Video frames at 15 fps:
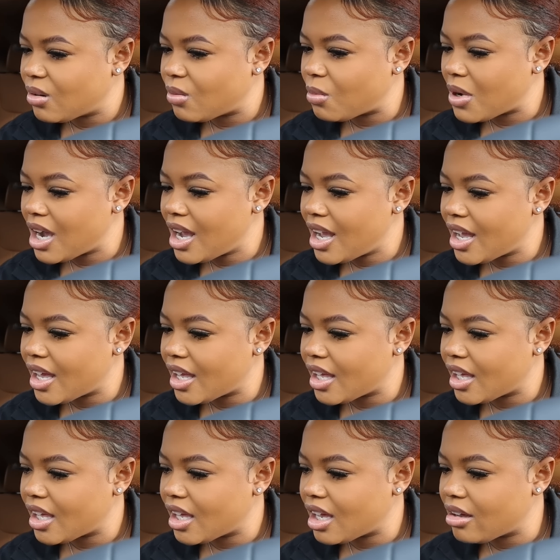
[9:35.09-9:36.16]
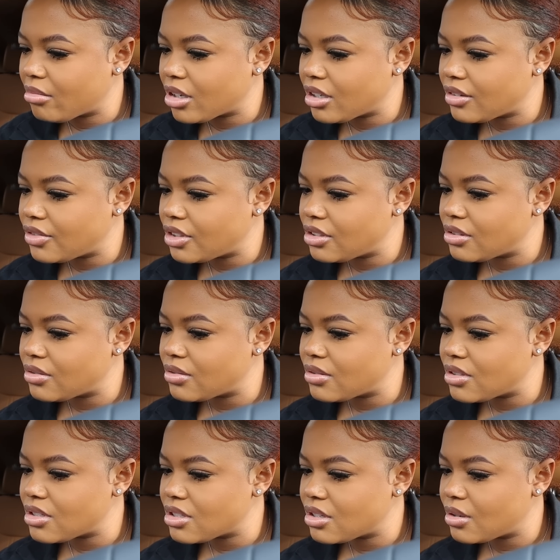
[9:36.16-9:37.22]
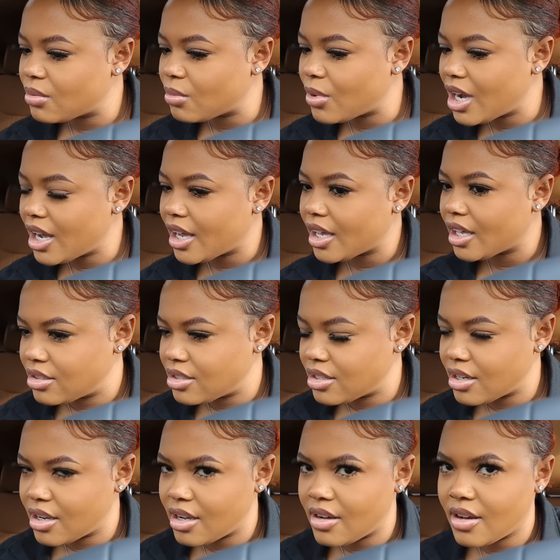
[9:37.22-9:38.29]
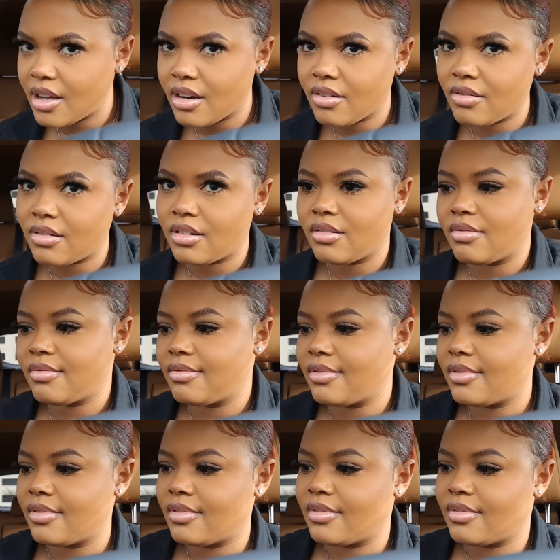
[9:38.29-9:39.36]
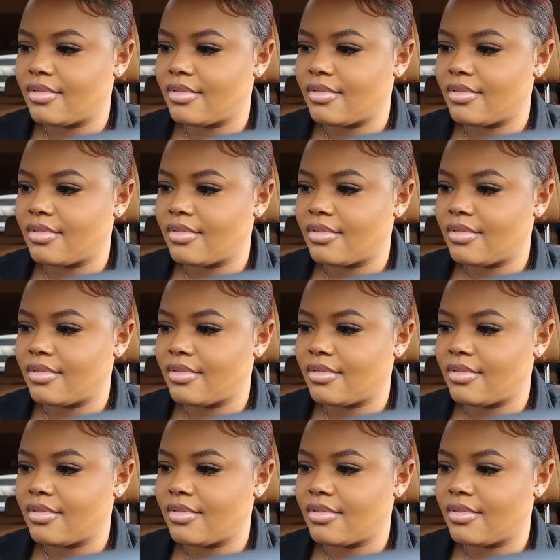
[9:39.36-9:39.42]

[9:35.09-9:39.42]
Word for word: Why? I'm confused. Why? Child, I don't